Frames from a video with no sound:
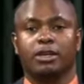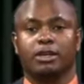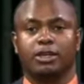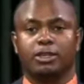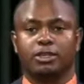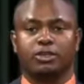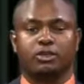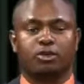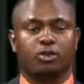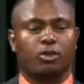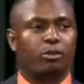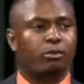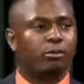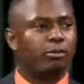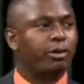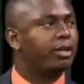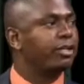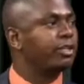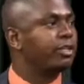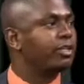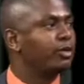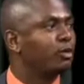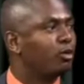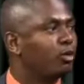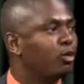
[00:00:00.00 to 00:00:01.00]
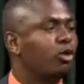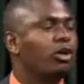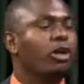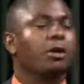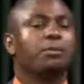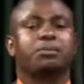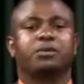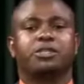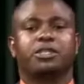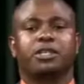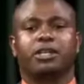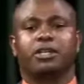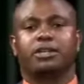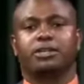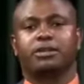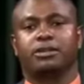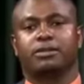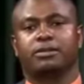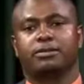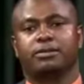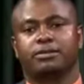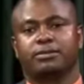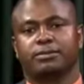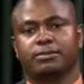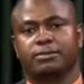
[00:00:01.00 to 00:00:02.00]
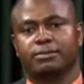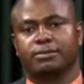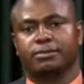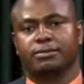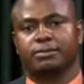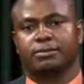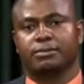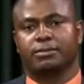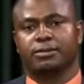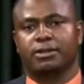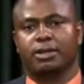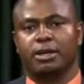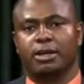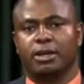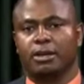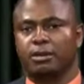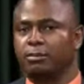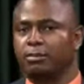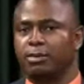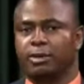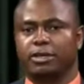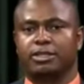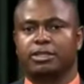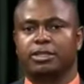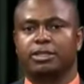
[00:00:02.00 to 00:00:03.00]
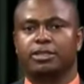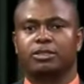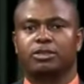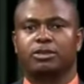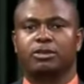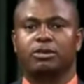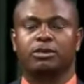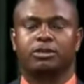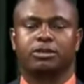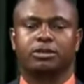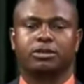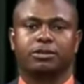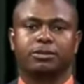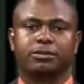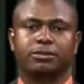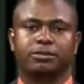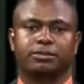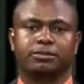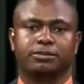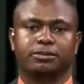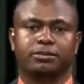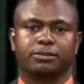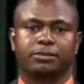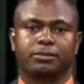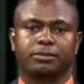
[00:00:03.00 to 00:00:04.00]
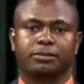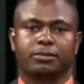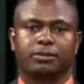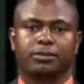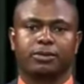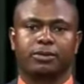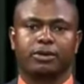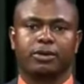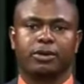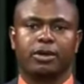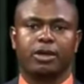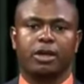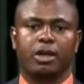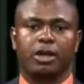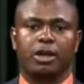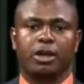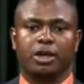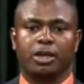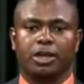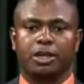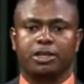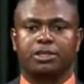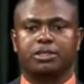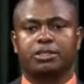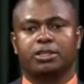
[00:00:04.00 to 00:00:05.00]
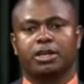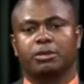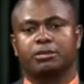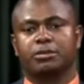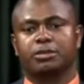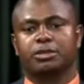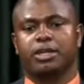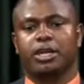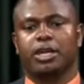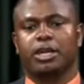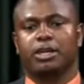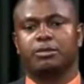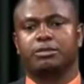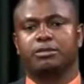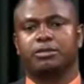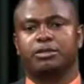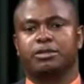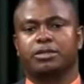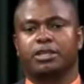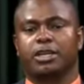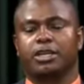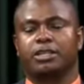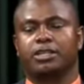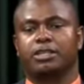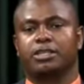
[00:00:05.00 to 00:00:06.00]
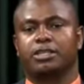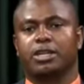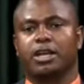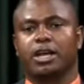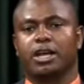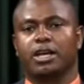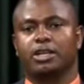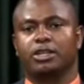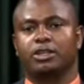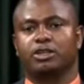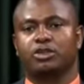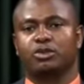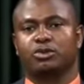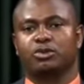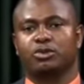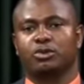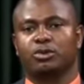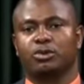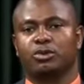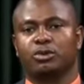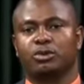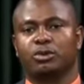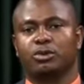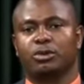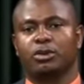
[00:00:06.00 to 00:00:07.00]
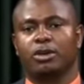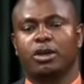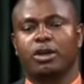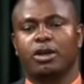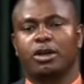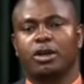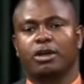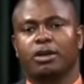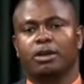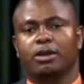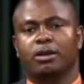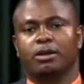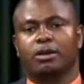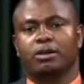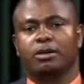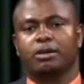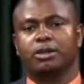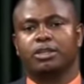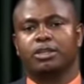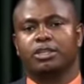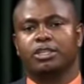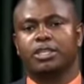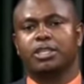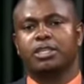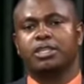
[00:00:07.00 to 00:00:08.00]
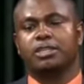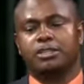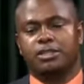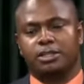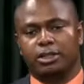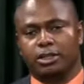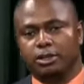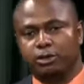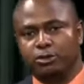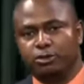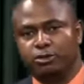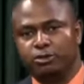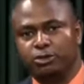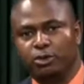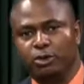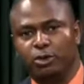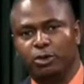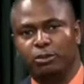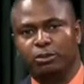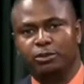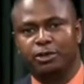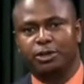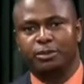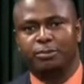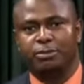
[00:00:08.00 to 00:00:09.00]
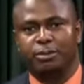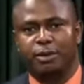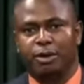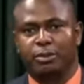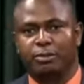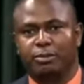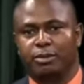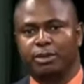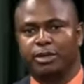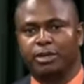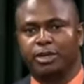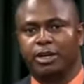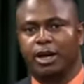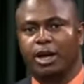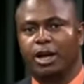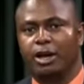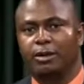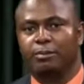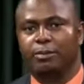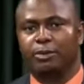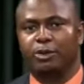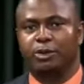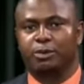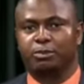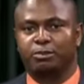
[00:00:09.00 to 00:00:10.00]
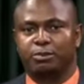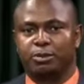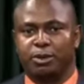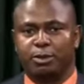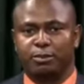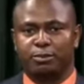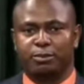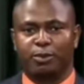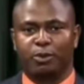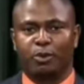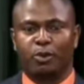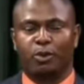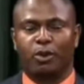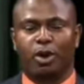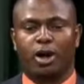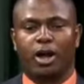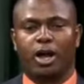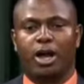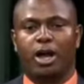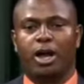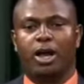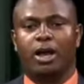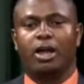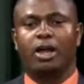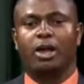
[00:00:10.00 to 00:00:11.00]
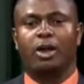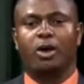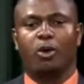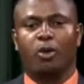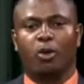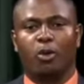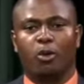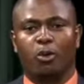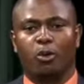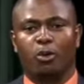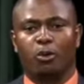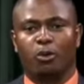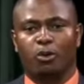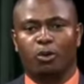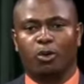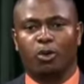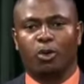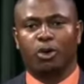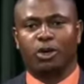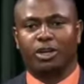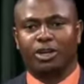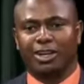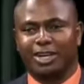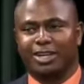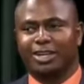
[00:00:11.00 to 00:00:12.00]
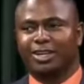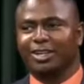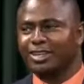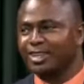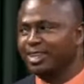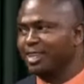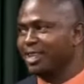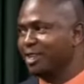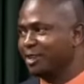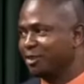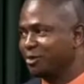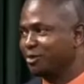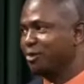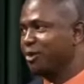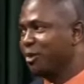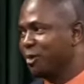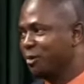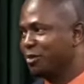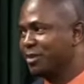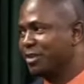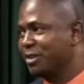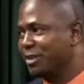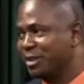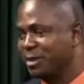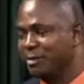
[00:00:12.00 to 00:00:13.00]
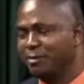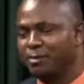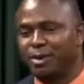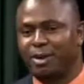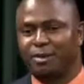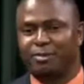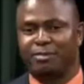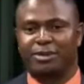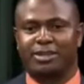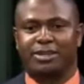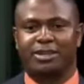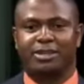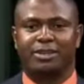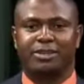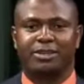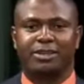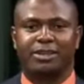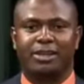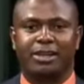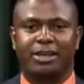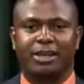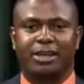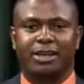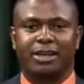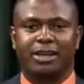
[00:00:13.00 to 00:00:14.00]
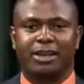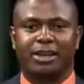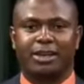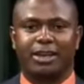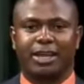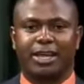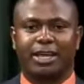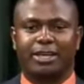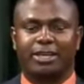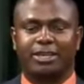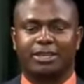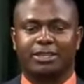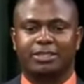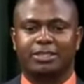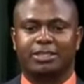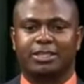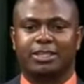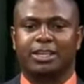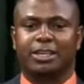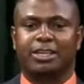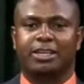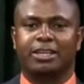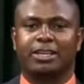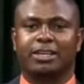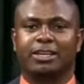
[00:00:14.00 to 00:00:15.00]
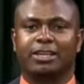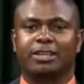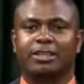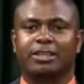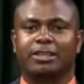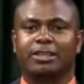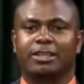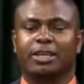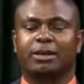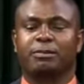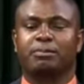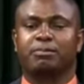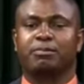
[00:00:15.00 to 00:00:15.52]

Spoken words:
is combating corruption, but he is not. And sometimes they try to disinform the public about people who are correctly informing the public, like telling the